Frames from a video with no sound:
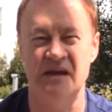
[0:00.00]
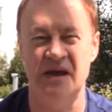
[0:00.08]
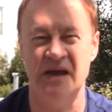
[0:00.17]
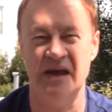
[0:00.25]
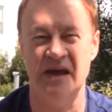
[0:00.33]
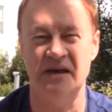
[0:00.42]

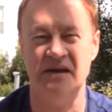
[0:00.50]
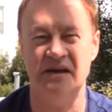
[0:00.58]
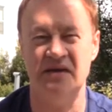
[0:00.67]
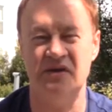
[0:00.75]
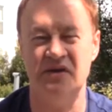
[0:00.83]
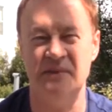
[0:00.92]
And
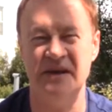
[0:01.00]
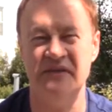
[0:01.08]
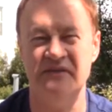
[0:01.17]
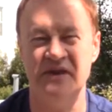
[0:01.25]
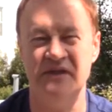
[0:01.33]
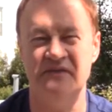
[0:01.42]
the
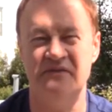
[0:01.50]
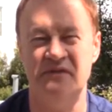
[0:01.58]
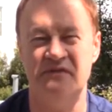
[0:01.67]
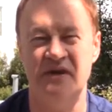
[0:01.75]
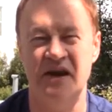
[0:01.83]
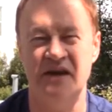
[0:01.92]
benefit of
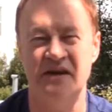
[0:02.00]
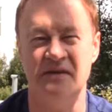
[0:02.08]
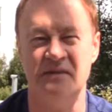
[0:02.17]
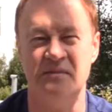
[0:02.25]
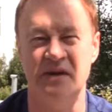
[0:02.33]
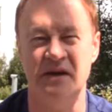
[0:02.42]
filing a,
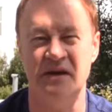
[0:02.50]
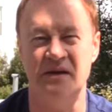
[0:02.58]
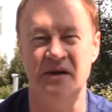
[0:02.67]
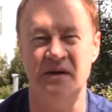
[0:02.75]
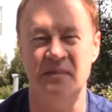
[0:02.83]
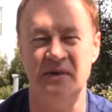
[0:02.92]

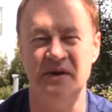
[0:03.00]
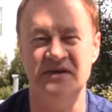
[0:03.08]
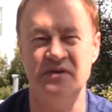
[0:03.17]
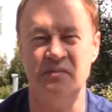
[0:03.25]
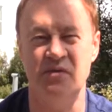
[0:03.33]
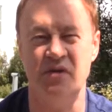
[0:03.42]
a police
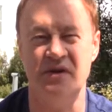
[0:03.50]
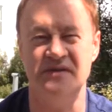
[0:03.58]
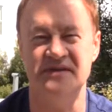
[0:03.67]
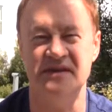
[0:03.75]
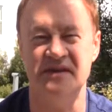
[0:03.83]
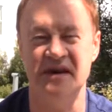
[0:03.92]
report
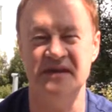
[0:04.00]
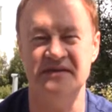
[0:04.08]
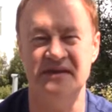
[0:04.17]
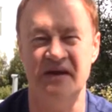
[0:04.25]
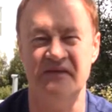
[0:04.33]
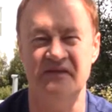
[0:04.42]
is it does
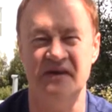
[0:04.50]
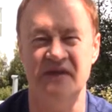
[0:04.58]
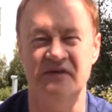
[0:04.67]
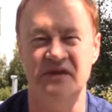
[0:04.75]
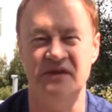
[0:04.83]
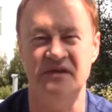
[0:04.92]
def
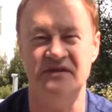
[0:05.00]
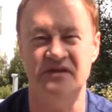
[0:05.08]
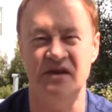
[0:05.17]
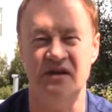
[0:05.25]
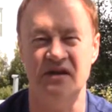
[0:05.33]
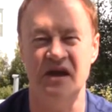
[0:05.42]
definitely
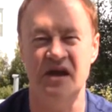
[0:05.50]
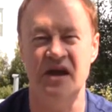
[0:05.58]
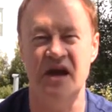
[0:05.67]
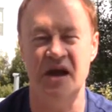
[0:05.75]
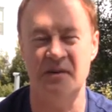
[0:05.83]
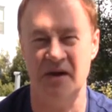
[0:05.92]
start
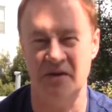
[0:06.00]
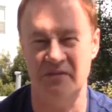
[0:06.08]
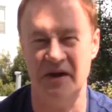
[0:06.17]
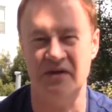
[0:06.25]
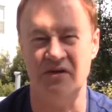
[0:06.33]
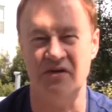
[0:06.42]
a, a,
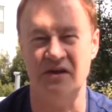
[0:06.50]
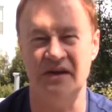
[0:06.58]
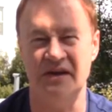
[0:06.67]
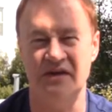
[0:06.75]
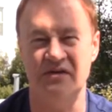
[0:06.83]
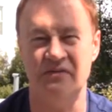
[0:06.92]
record, a
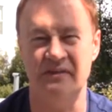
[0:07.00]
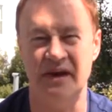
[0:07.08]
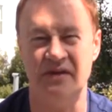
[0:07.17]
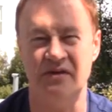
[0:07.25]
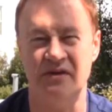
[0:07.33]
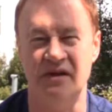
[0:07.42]
legal
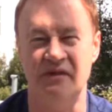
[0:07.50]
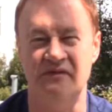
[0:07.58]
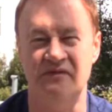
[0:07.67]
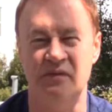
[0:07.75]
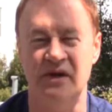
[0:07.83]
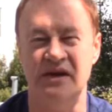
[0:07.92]
record of
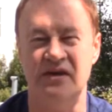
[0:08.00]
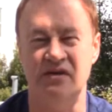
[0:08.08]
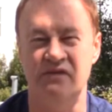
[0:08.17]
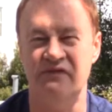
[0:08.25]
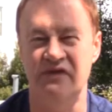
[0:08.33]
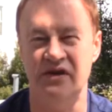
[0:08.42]
what
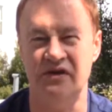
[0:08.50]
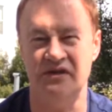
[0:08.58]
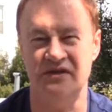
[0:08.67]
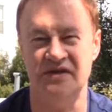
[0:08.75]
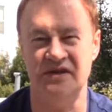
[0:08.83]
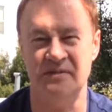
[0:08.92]
you feel
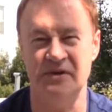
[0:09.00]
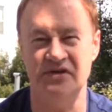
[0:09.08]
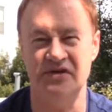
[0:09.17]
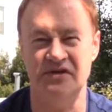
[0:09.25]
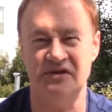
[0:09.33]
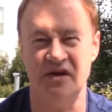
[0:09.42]

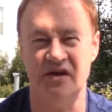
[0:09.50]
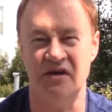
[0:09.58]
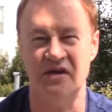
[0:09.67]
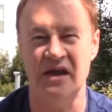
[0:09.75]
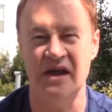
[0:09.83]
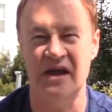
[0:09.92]
suspicions
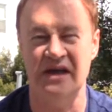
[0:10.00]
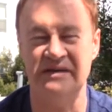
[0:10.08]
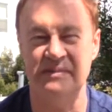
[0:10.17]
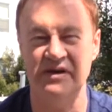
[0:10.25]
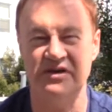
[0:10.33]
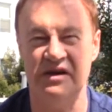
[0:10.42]
are,
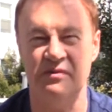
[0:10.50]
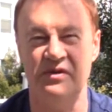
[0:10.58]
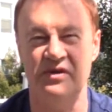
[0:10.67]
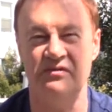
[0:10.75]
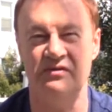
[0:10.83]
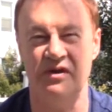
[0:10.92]
especially when
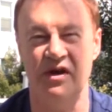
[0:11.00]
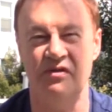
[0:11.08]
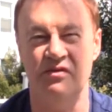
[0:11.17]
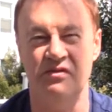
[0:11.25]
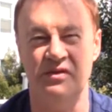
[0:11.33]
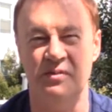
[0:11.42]
you know
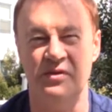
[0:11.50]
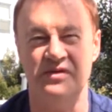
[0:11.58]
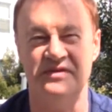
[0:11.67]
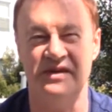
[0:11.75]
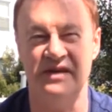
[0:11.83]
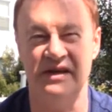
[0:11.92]
who the
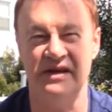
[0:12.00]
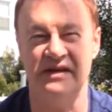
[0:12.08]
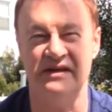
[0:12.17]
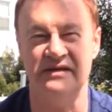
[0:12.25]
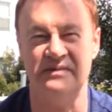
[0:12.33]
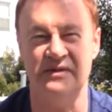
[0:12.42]
person
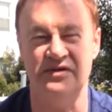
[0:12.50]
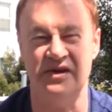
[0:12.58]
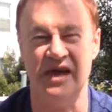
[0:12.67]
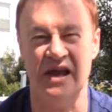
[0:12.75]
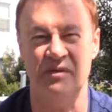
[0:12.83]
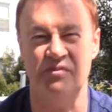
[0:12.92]
is, but you
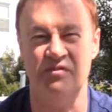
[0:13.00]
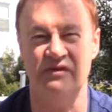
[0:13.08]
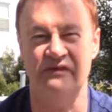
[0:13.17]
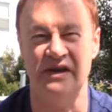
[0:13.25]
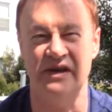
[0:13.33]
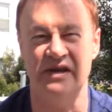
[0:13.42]
can't
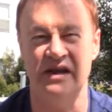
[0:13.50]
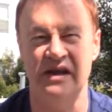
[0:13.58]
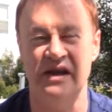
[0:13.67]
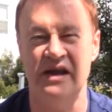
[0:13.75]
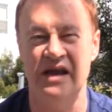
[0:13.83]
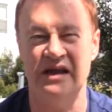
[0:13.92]
prove it.
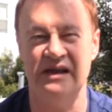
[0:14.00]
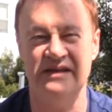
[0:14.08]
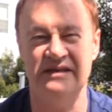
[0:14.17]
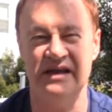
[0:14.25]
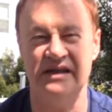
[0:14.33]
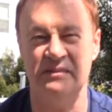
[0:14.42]
At
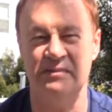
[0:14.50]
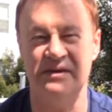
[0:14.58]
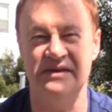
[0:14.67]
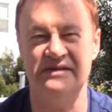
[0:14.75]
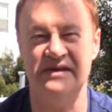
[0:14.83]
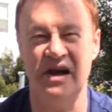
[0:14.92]
least let the
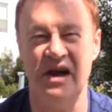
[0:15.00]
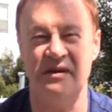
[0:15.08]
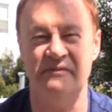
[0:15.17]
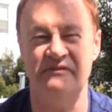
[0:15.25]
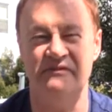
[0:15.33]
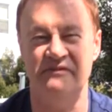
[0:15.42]
police
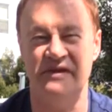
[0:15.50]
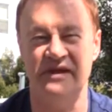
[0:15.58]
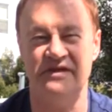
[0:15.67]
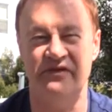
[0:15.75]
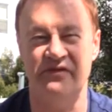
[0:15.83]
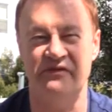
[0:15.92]
come,
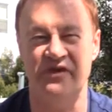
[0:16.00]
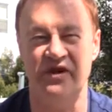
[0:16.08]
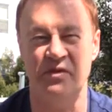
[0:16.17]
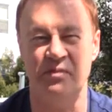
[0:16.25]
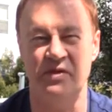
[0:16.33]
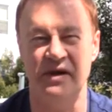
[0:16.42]
dust for
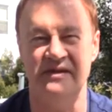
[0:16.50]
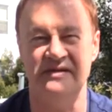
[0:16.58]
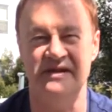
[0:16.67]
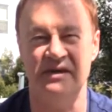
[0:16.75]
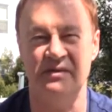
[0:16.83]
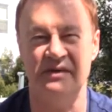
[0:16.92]
fingerprints,
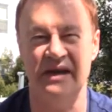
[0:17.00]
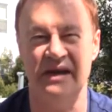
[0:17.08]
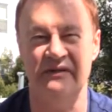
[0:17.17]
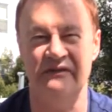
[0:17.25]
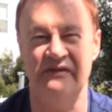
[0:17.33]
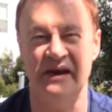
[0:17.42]
see what they
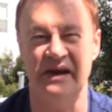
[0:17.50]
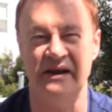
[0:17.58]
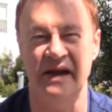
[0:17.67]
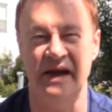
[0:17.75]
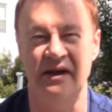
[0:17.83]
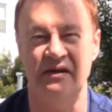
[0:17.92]
can find
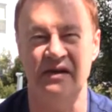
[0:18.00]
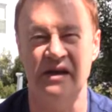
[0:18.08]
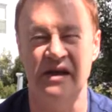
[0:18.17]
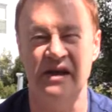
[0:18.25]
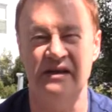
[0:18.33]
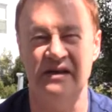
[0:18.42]
out.
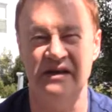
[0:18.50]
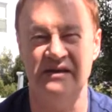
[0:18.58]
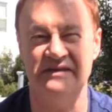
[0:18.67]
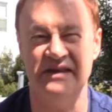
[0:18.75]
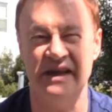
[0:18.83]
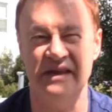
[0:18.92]
Now the
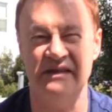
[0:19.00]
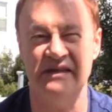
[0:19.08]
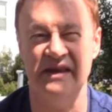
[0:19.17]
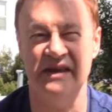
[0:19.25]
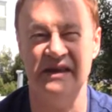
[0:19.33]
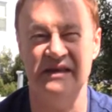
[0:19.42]
second
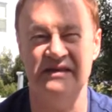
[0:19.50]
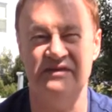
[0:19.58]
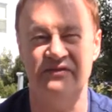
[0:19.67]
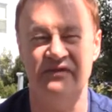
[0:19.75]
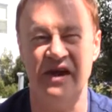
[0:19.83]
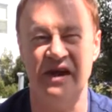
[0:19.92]
thing is
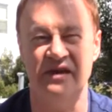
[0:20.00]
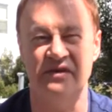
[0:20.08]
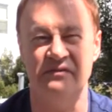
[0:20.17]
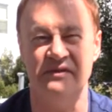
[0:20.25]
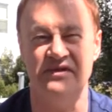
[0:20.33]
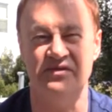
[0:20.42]
filing a
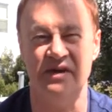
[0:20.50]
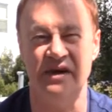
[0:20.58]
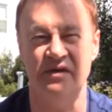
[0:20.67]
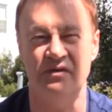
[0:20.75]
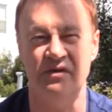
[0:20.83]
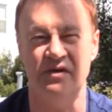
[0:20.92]

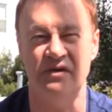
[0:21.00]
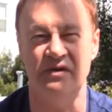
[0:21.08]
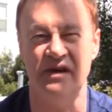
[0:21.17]
restraining order.